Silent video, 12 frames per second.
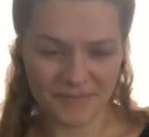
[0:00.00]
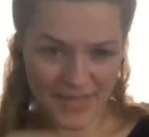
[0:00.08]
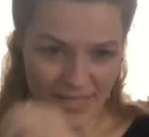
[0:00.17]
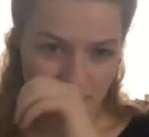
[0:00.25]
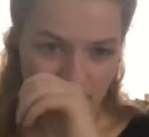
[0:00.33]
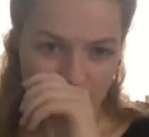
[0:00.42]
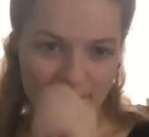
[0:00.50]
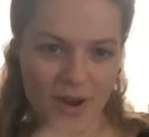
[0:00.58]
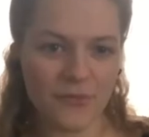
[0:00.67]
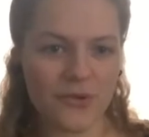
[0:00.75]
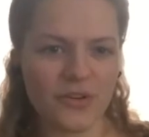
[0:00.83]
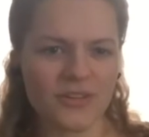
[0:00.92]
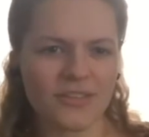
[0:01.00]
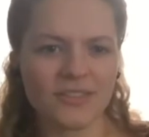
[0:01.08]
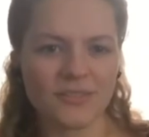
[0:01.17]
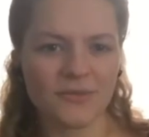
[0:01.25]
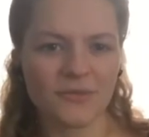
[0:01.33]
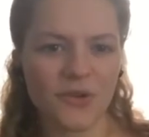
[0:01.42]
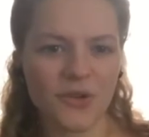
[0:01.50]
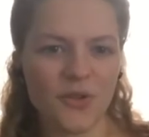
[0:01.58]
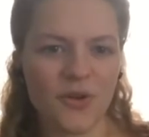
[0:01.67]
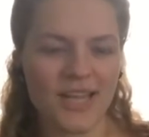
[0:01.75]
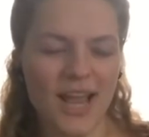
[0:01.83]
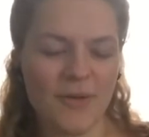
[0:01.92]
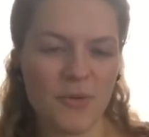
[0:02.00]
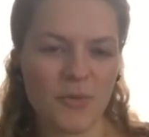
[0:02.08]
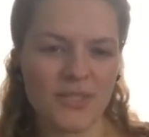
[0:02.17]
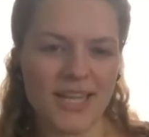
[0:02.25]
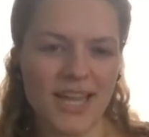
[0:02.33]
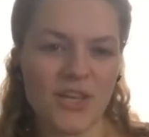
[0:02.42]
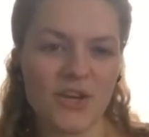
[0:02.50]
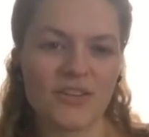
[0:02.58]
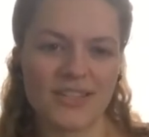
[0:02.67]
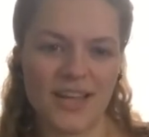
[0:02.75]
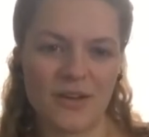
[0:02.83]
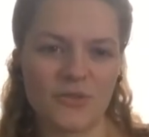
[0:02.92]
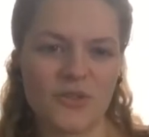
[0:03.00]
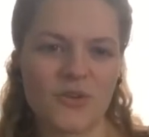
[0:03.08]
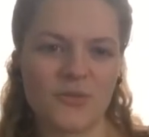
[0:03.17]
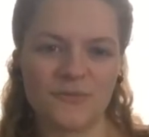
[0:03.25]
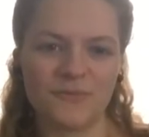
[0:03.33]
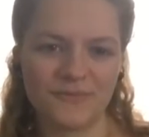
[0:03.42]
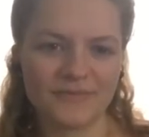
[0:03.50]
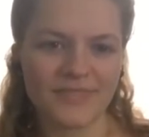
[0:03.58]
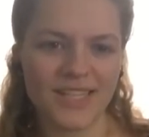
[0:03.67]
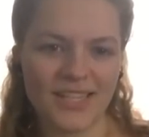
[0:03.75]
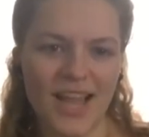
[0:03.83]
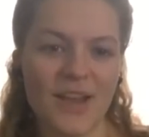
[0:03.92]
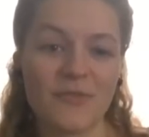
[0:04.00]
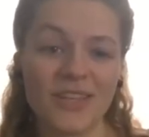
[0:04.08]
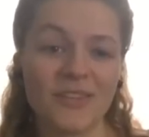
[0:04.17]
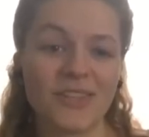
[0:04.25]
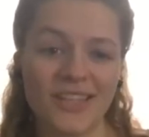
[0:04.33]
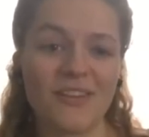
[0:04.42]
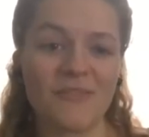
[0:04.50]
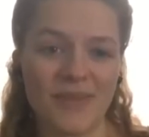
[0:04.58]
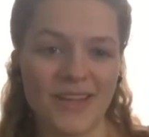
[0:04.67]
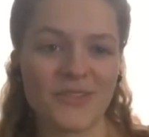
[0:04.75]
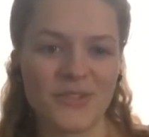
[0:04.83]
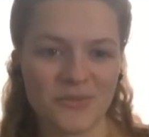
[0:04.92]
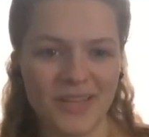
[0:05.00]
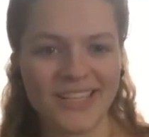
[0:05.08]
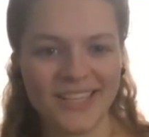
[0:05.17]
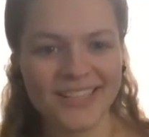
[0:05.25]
it's been around for a long time, almost 10 years now. So I really, really love my instrument.